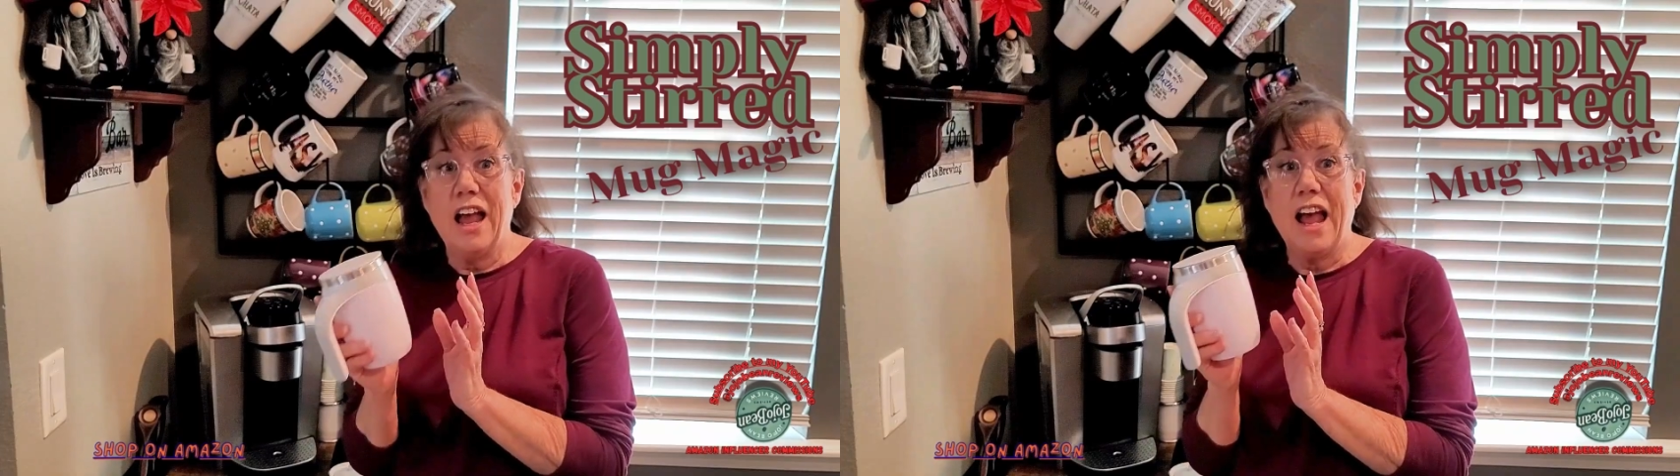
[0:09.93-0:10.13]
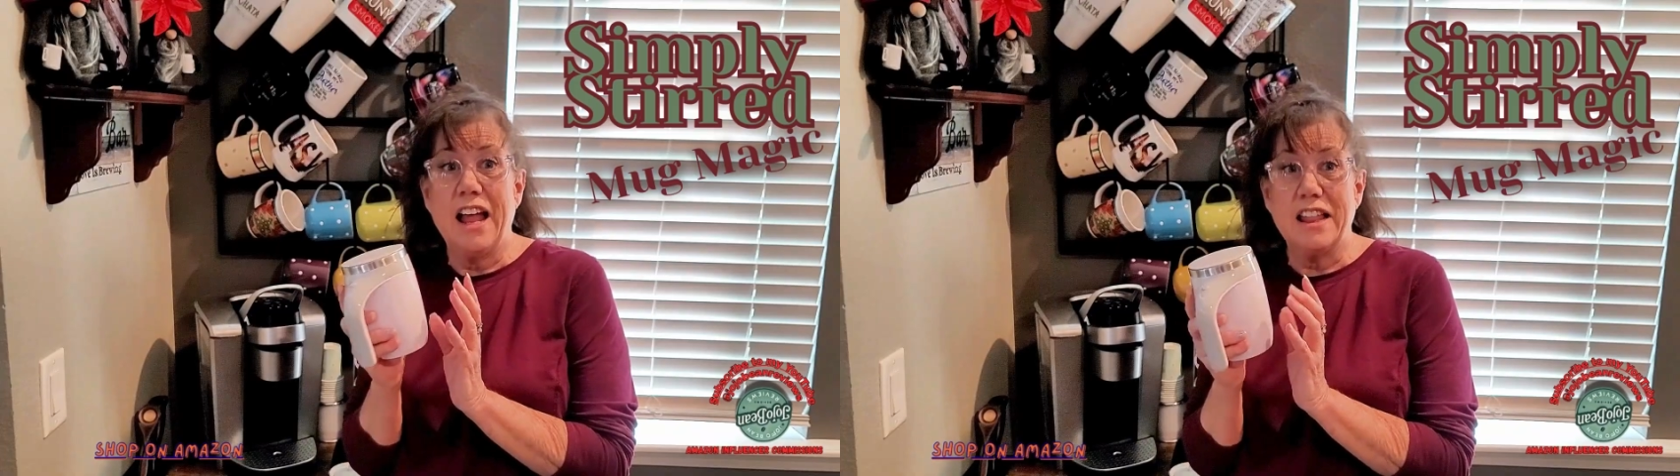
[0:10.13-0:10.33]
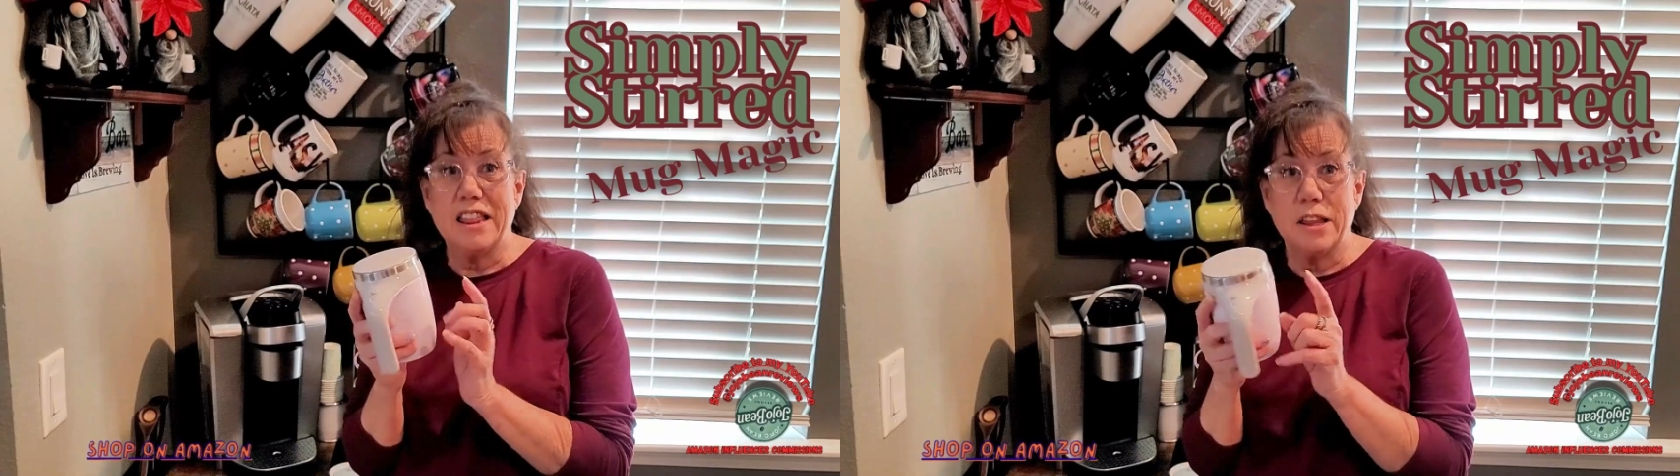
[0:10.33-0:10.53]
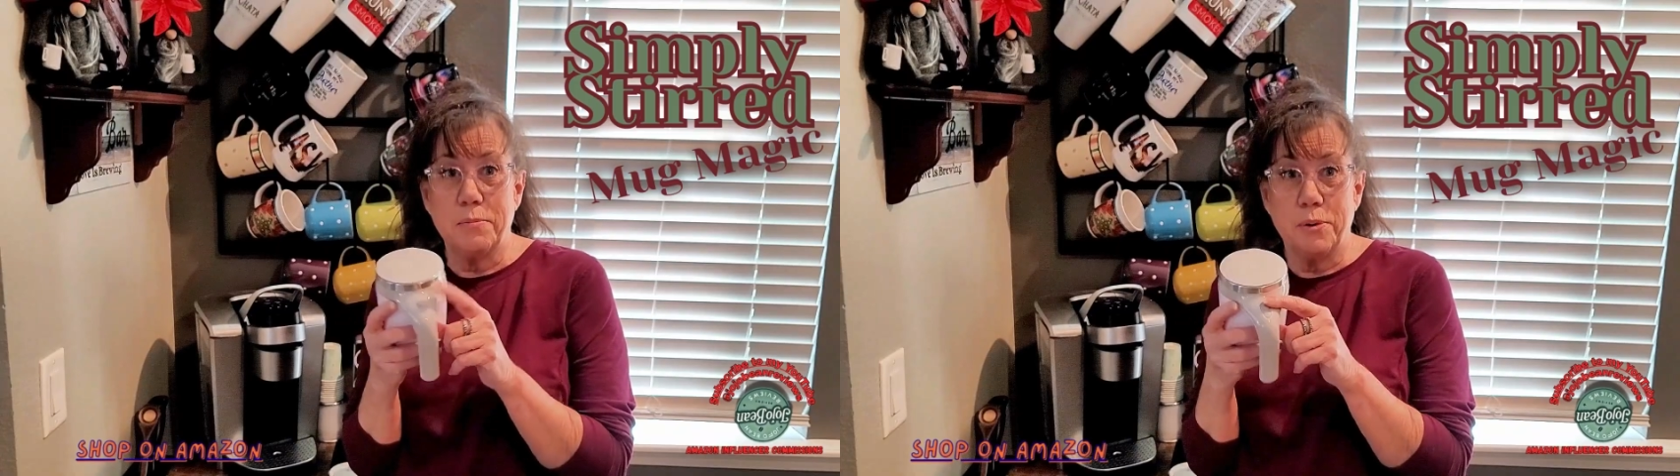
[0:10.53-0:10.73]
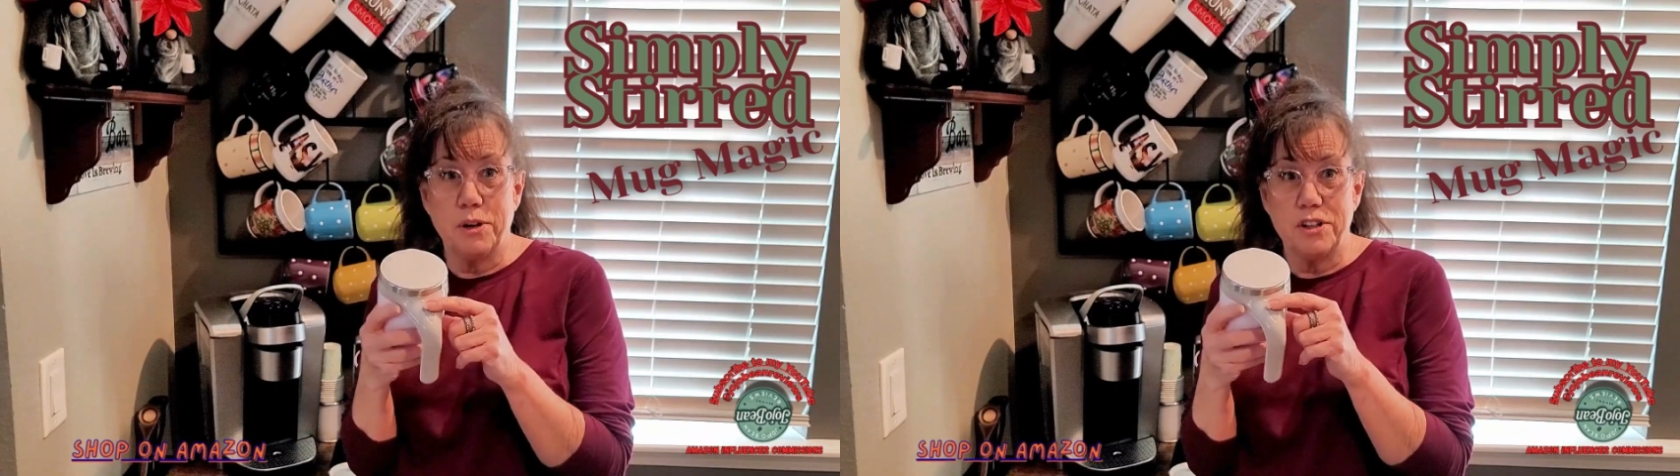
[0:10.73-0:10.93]
at the
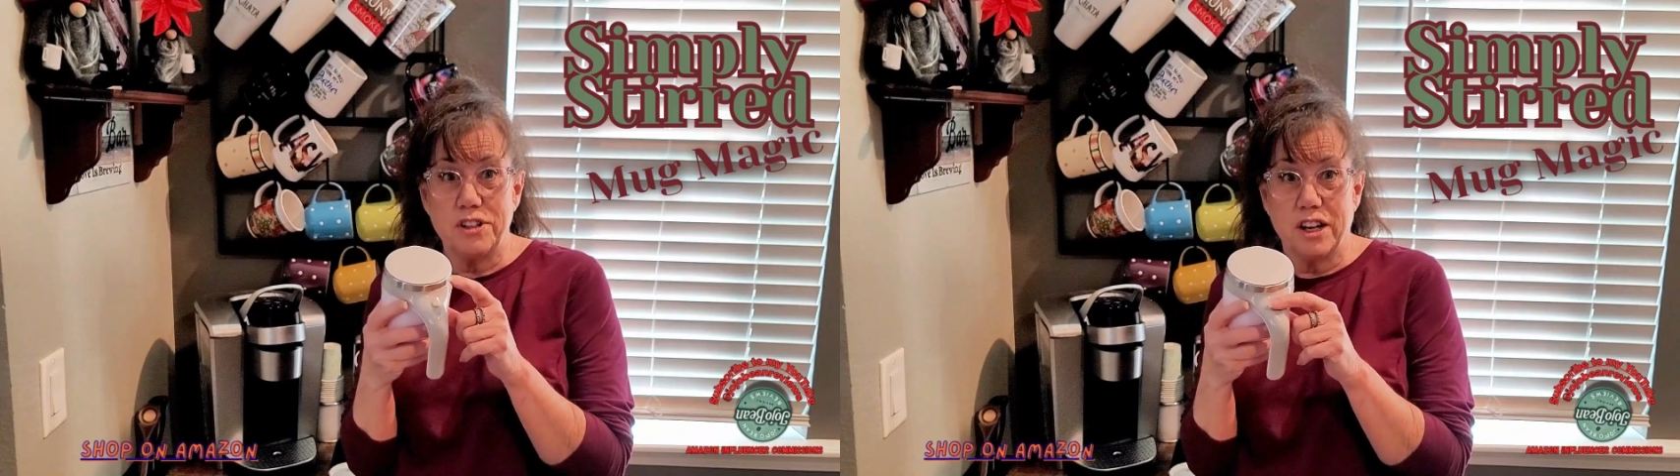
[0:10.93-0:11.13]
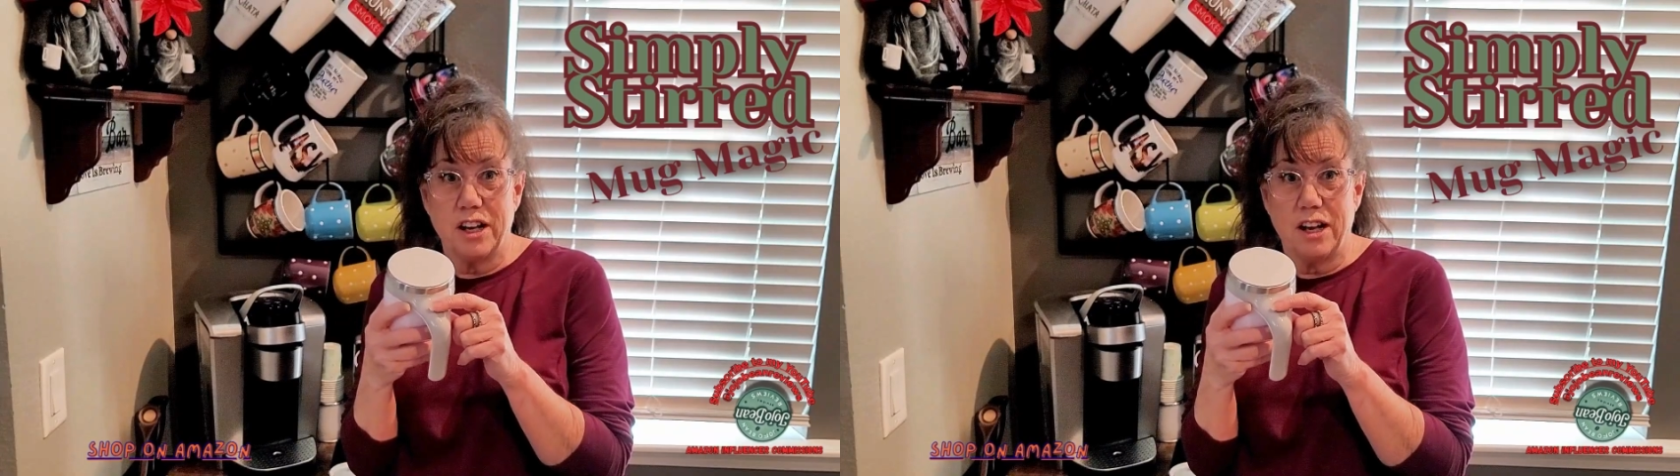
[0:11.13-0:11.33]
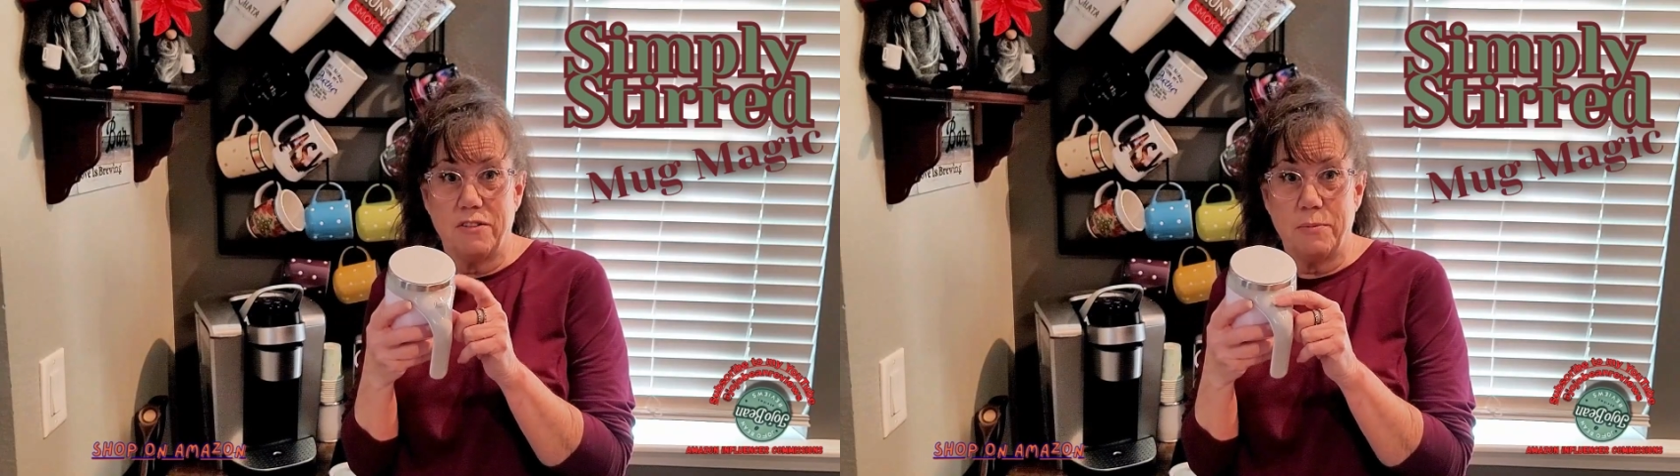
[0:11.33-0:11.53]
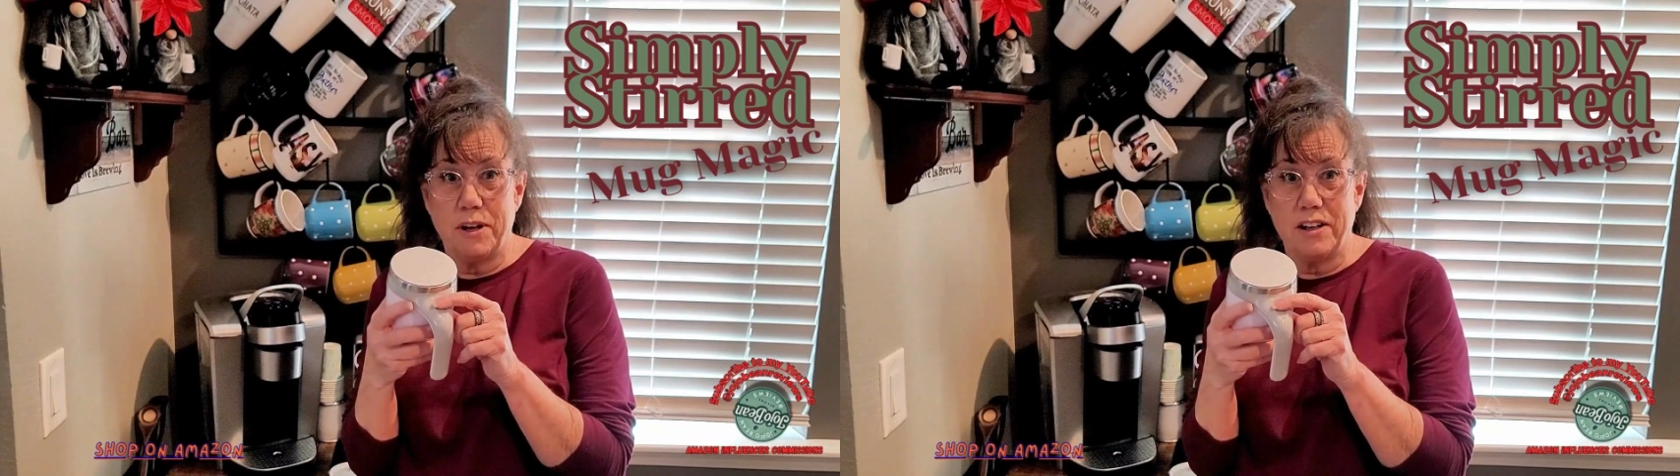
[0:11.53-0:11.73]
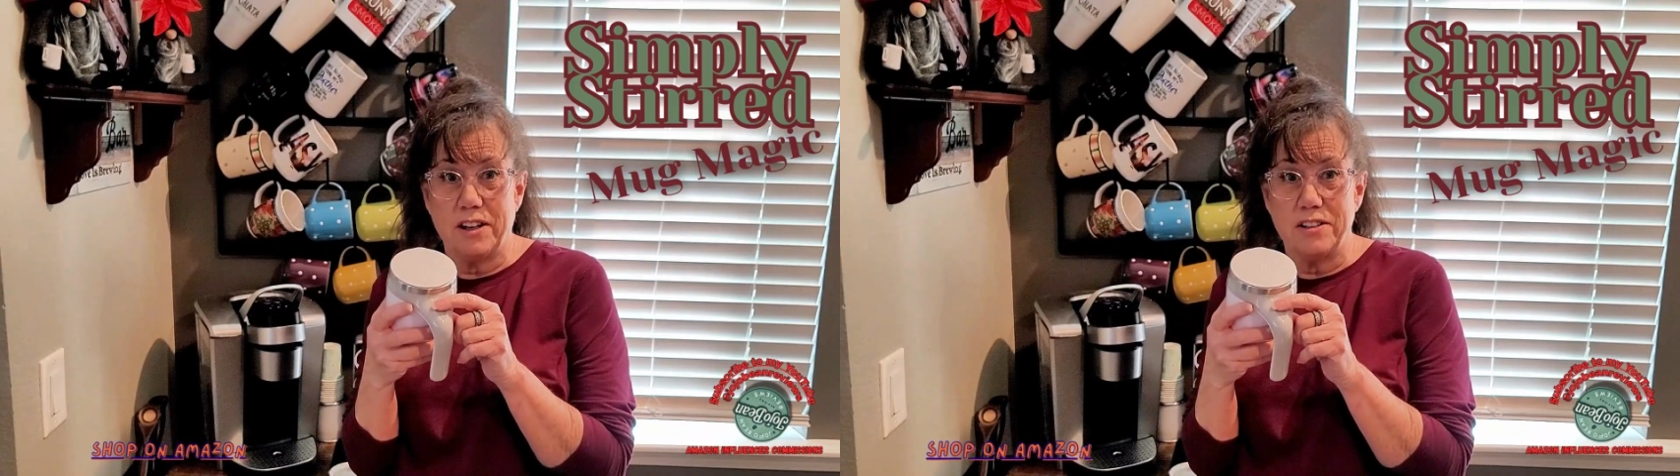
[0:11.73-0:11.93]
push of a
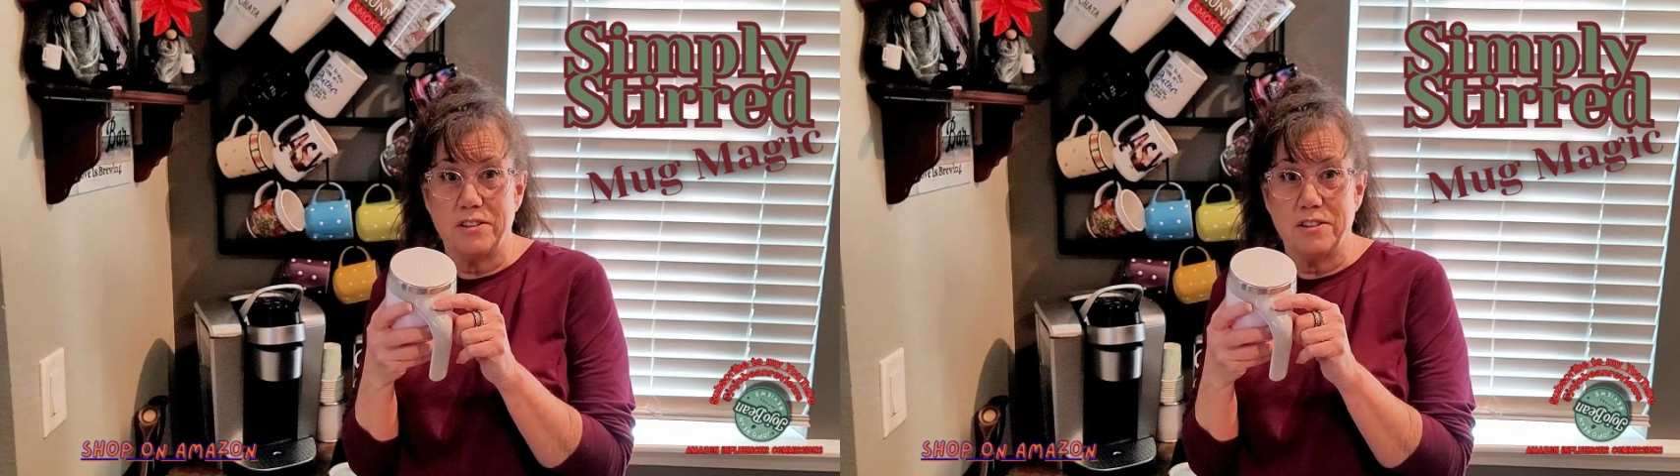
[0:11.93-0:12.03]
button.